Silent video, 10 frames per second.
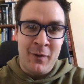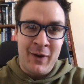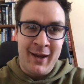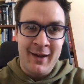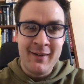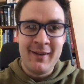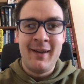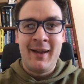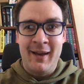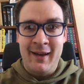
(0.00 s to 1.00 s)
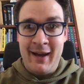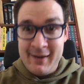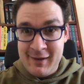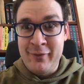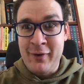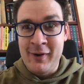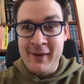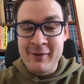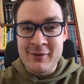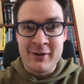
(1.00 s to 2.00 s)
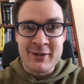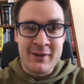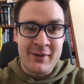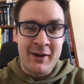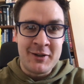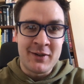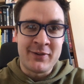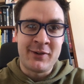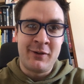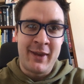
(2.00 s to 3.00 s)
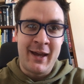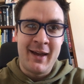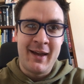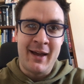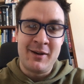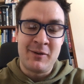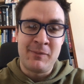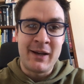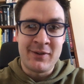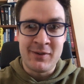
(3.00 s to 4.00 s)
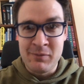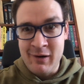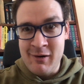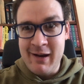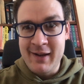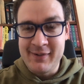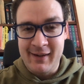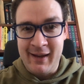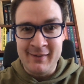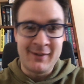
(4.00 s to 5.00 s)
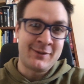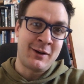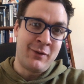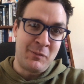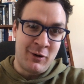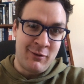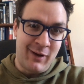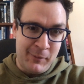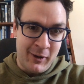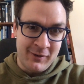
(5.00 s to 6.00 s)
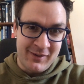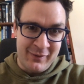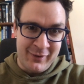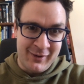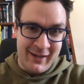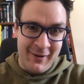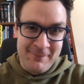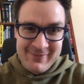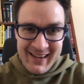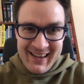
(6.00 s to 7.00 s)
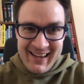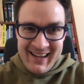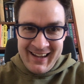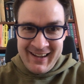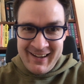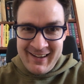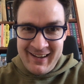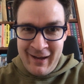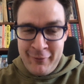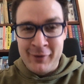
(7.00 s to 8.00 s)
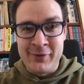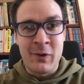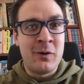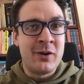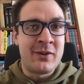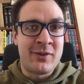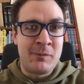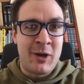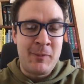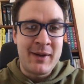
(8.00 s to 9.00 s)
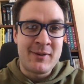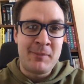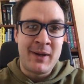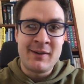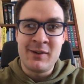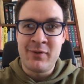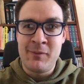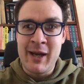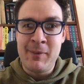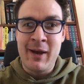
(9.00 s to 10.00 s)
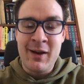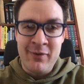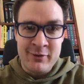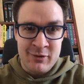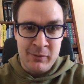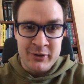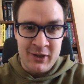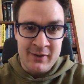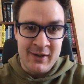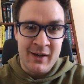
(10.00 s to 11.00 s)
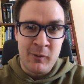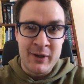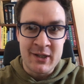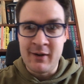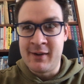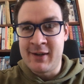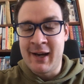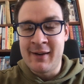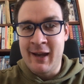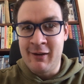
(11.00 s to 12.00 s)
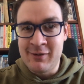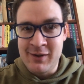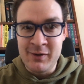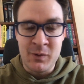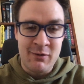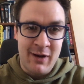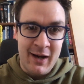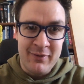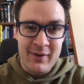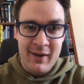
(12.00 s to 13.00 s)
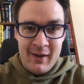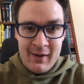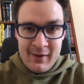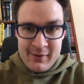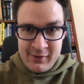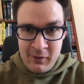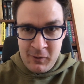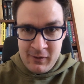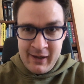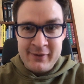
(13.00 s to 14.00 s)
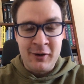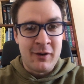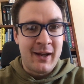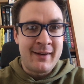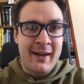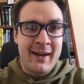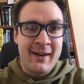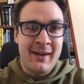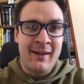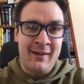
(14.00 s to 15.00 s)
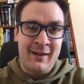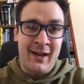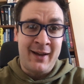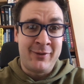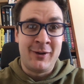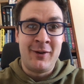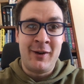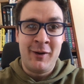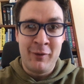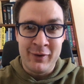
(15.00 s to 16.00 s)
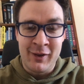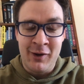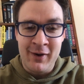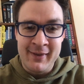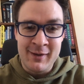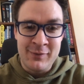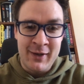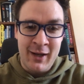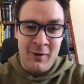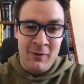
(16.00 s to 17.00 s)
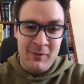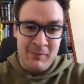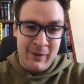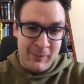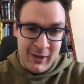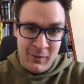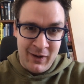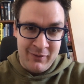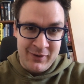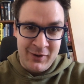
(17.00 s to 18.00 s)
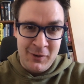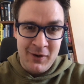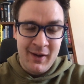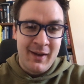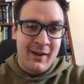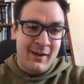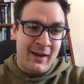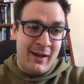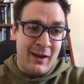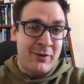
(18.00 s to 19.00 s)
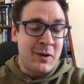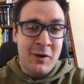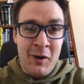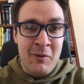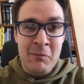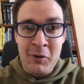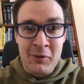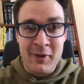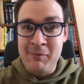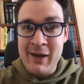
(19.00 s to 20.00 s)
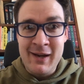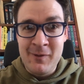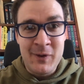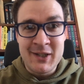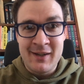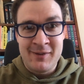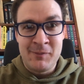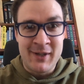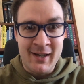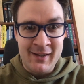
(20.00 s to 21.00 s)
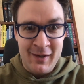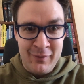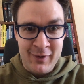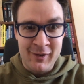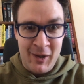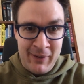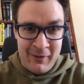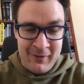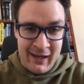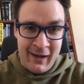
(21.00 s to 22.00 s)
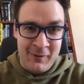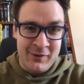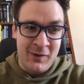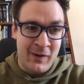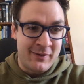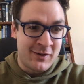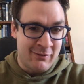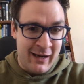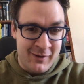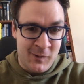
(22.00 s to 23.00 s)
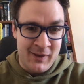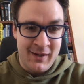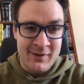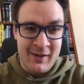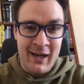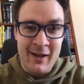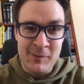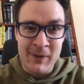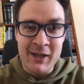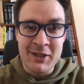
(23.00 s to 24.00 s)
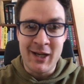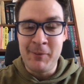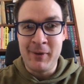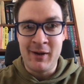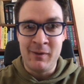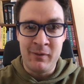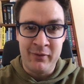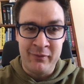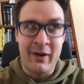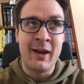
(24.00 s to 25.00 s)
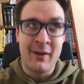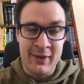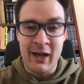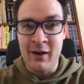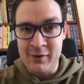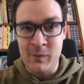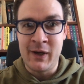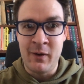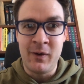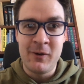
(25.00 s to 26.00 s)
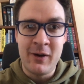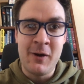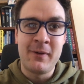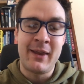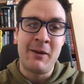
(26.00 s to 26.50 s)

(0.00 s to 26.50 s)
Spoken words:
here. I did follow the instructions that you just saw there and made some progress and discovered more rabbit holes to fall down. I've also ordered some new bits and pieces from eBay for troubleshooting, which are going to take a day or two to arrive. So let's call it a day. I've learned an awful lot in this video, maybe you have too. If you know more than me, which isn't particularly difficult, about how to interact with this ESP chip via the Arduino Uno, then